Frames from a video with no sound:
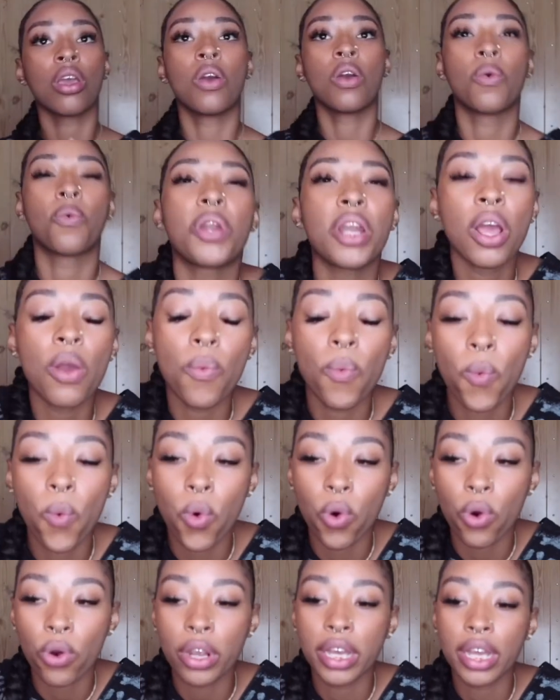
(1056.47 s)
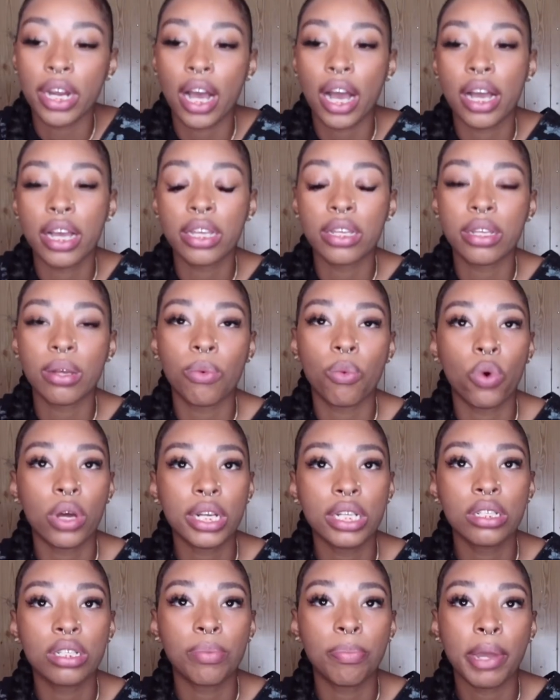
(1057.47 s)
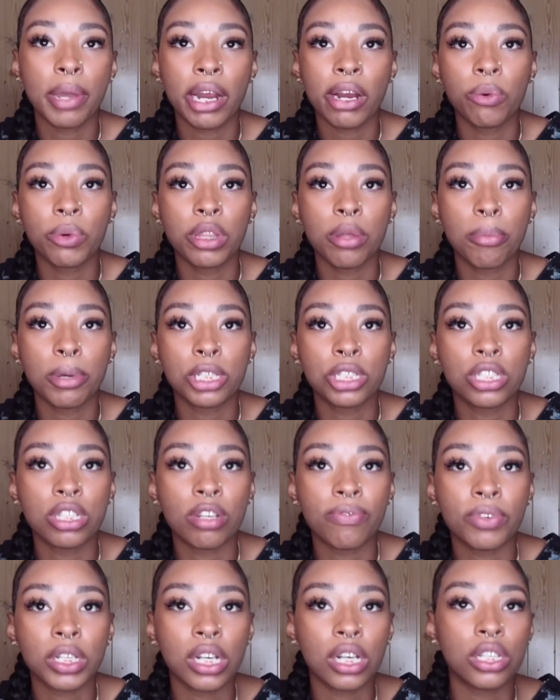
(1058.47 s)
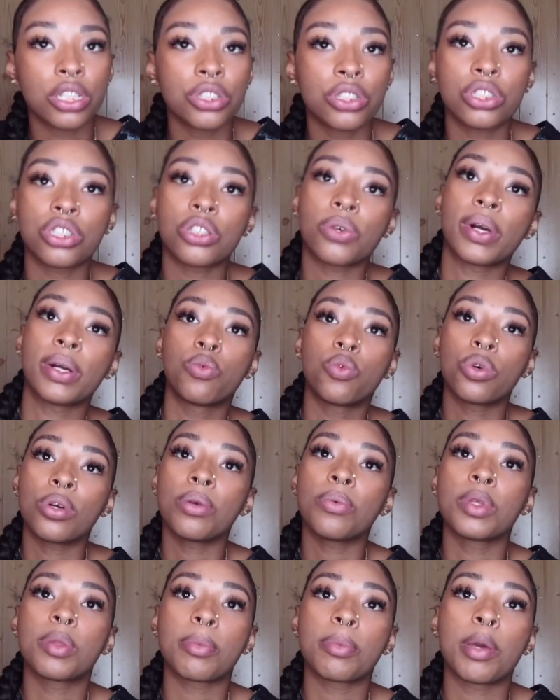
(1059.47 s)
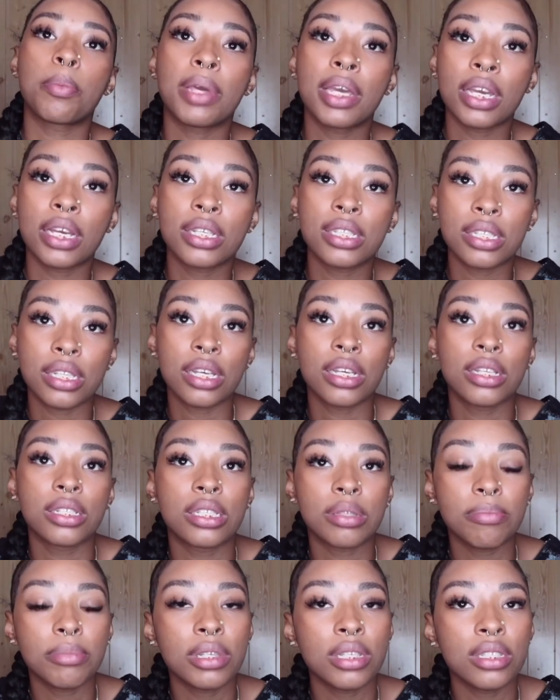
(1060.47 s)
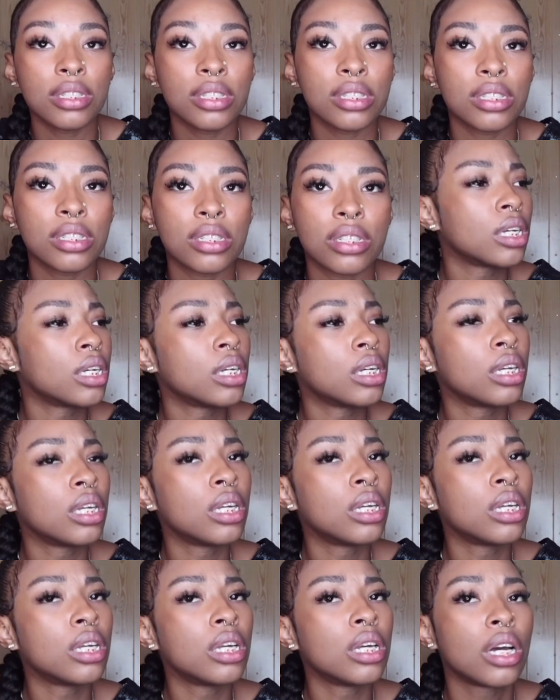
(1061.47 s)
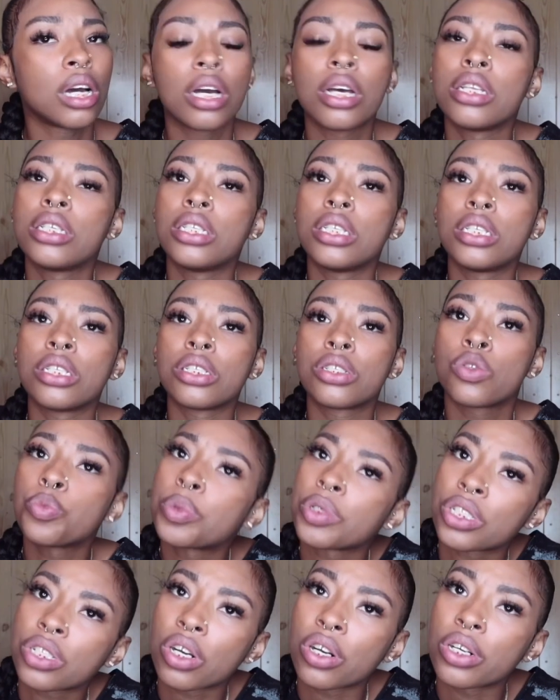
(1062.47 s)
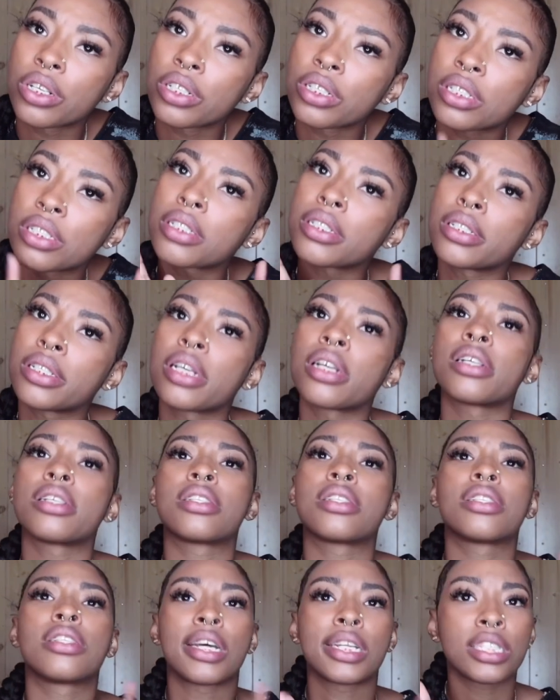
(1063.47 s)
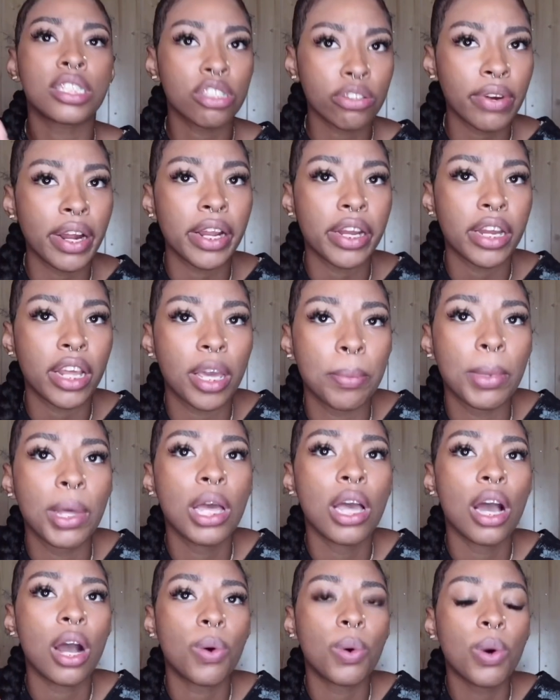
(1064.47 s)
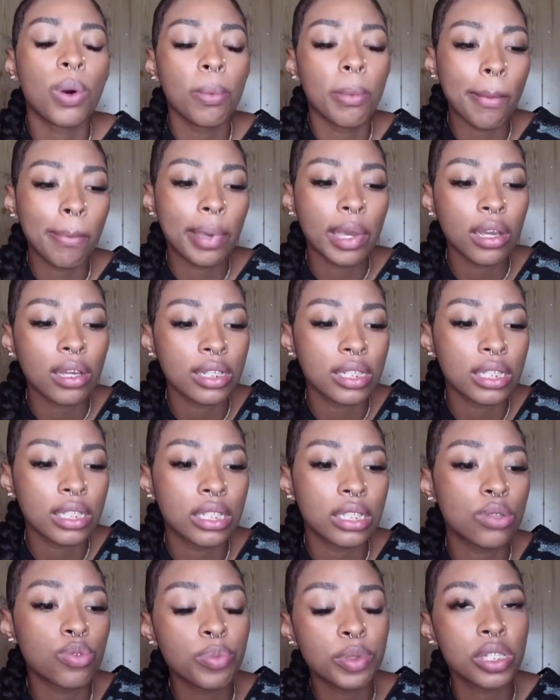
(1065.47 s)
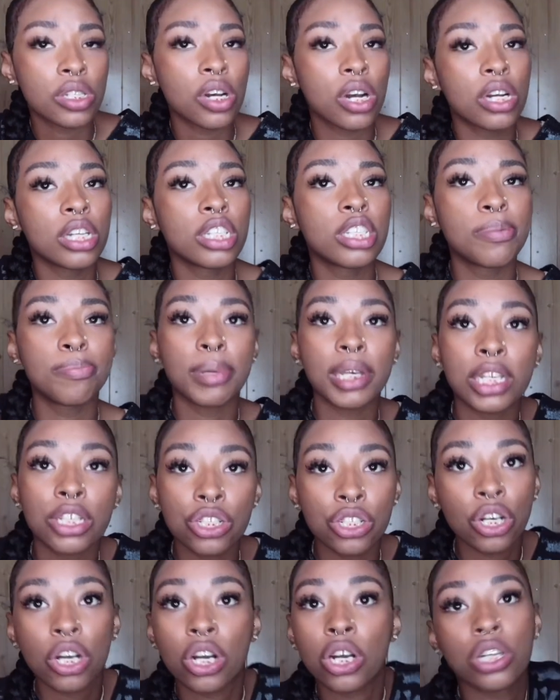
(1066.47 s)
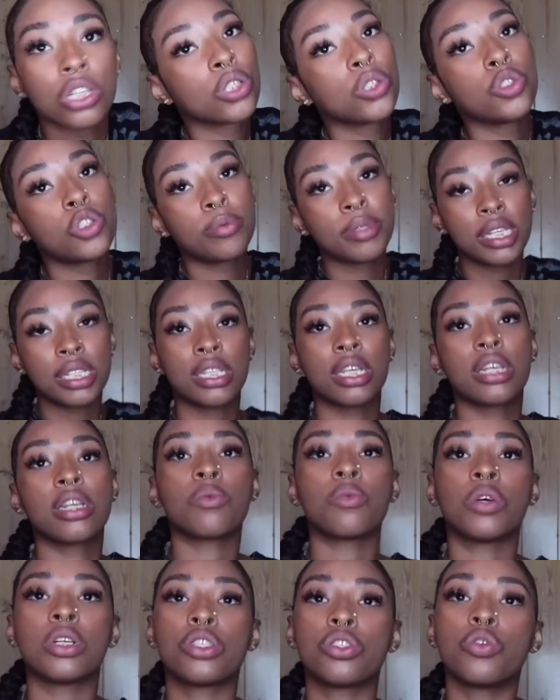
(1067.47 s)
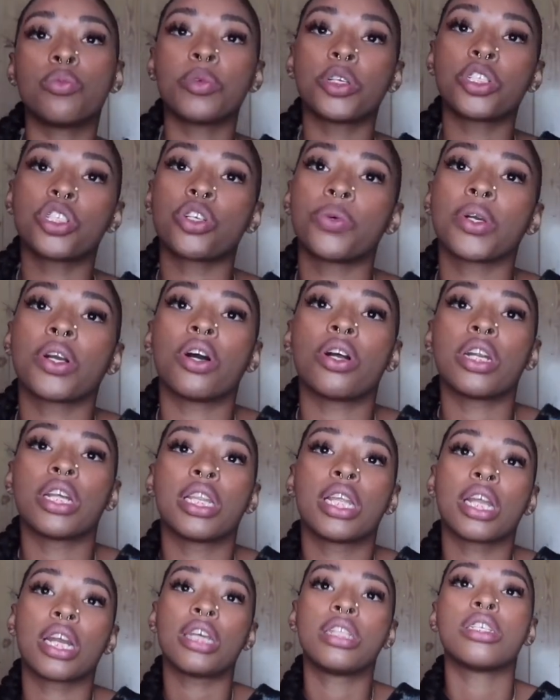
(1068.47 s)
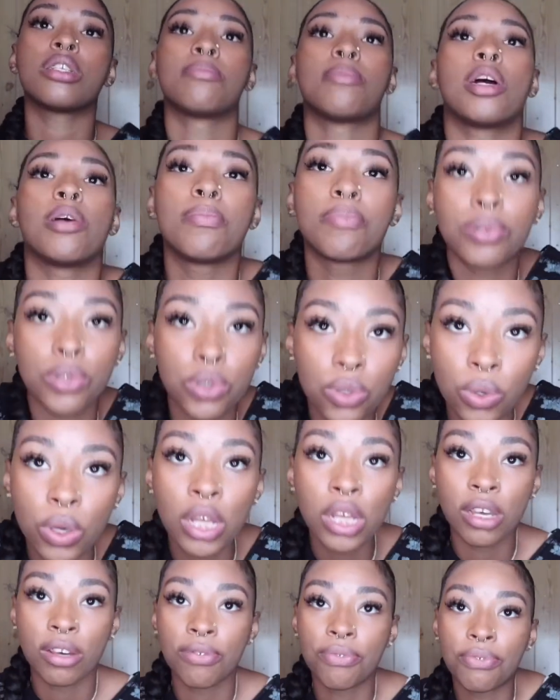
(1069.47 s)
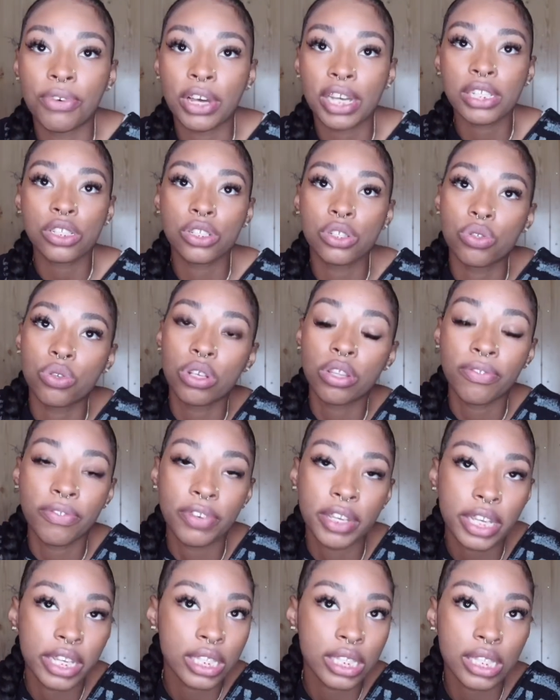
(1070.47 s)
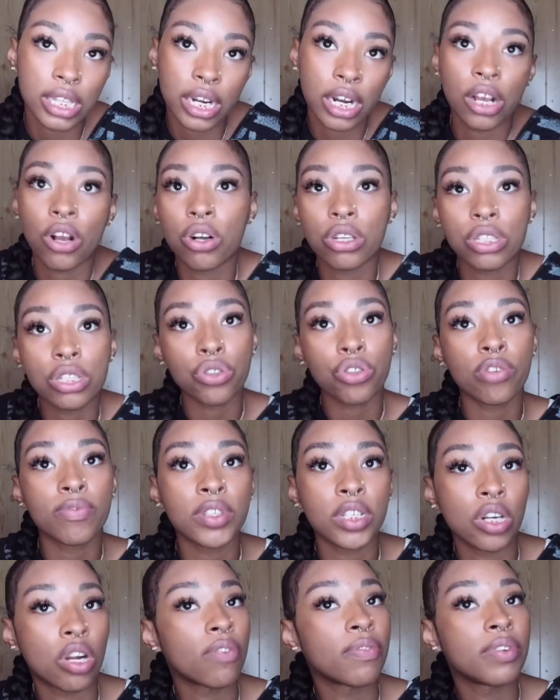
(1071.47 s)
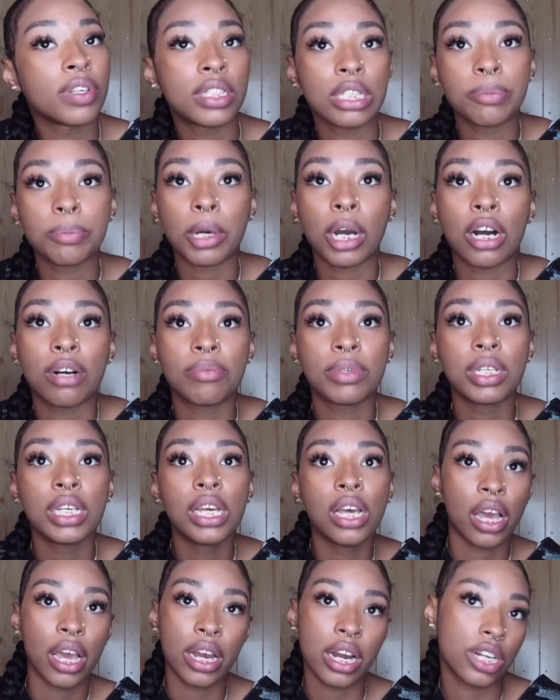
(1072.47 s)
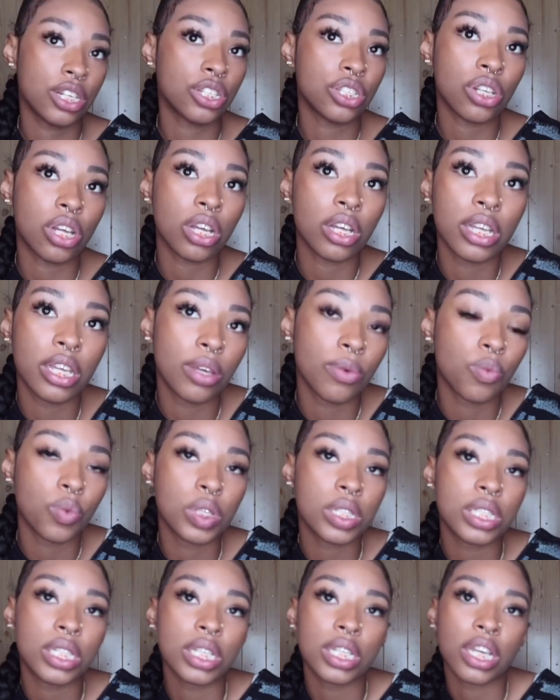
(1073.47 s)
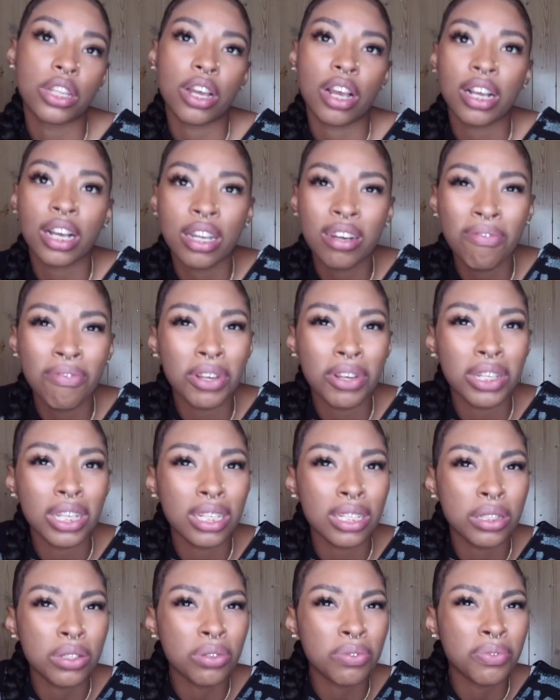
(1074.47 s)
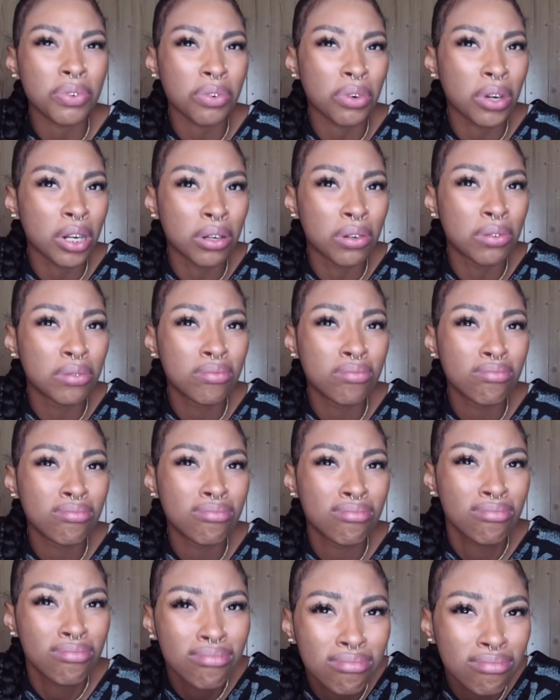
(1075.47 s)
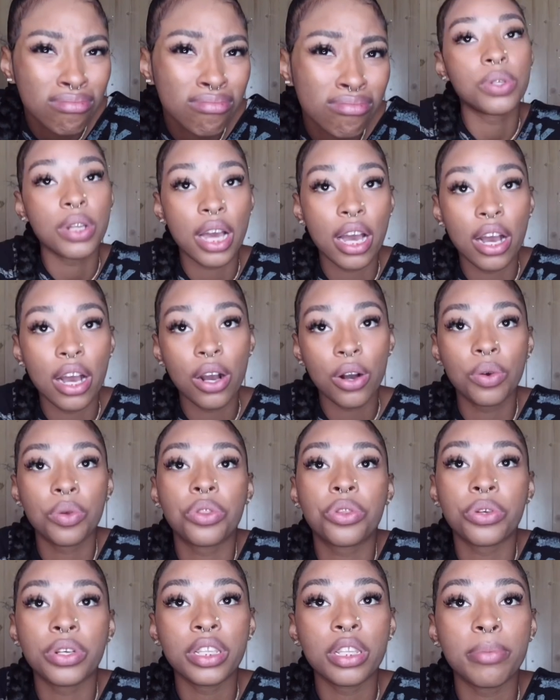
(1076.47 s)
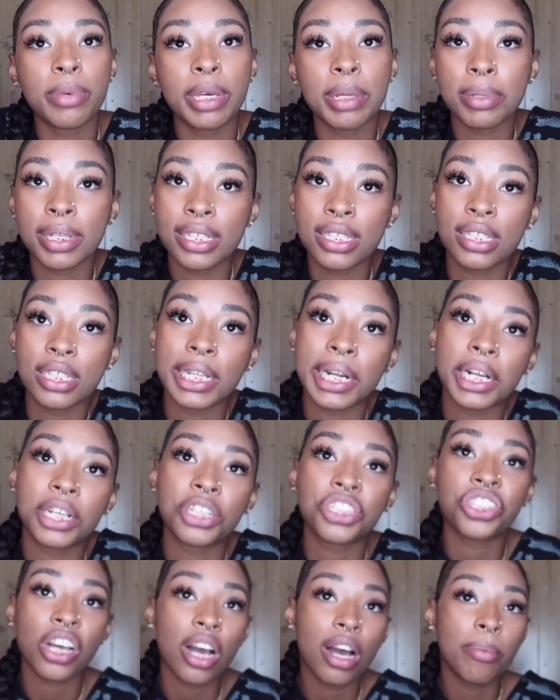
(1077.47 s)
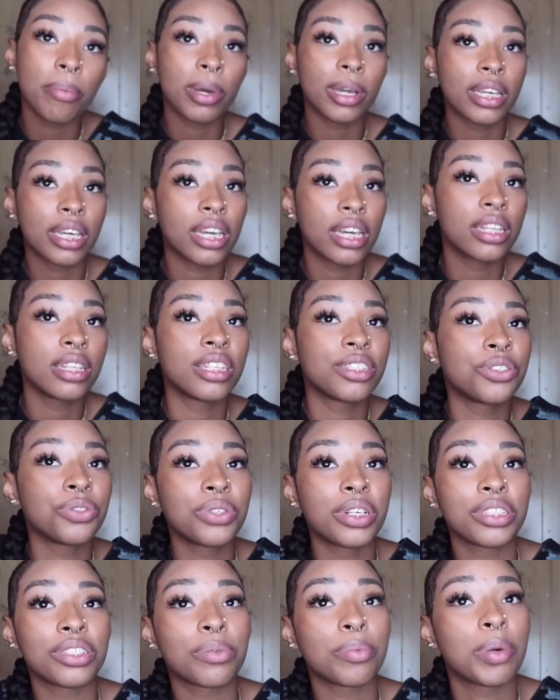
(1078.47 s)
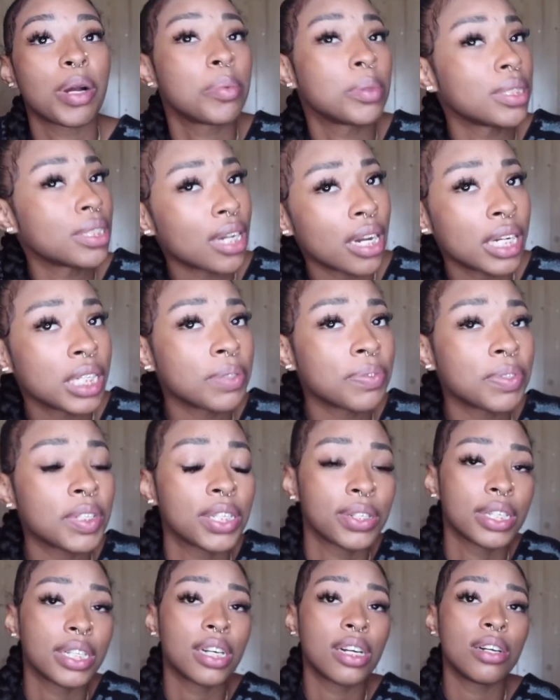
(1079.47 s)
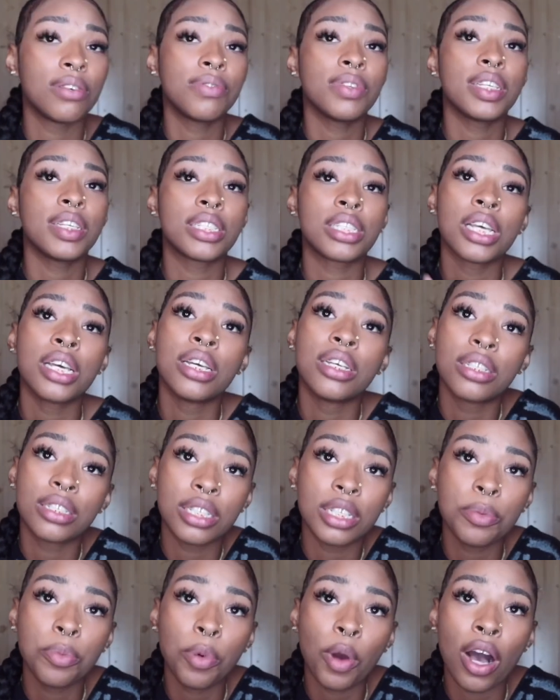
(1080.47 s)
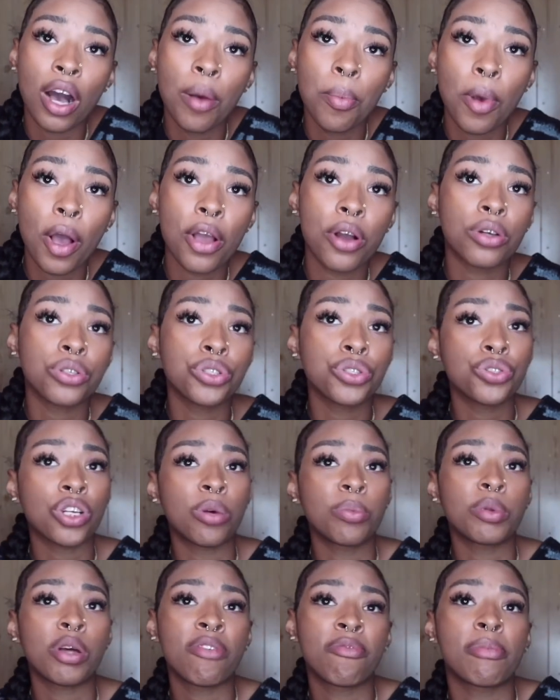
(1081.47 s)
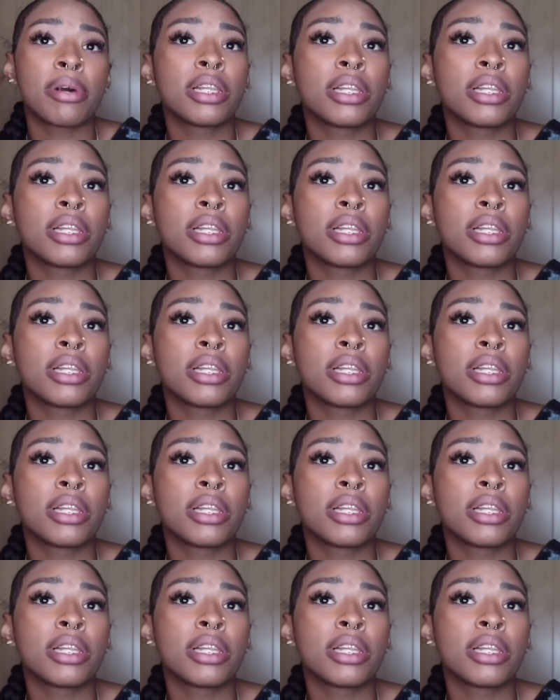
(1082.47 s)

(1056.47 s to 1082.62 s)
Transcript: when I wore it, I wanted to pair it with a bunch of different colors. So I wore it with my pink Stan Smith Adidas Superstars. Yes, that's the right name. I wore my pink Adidas Superstars beige cargos because I didn't want too much going on. And then I did my blue vest North Face that I also thrifted off of Depop. And I just thought it went together. I kind of felt like a little Pharrell. Now, three of the main places that I shop, again, that you guys are probably tired of hearing of is Depop. I also shop at my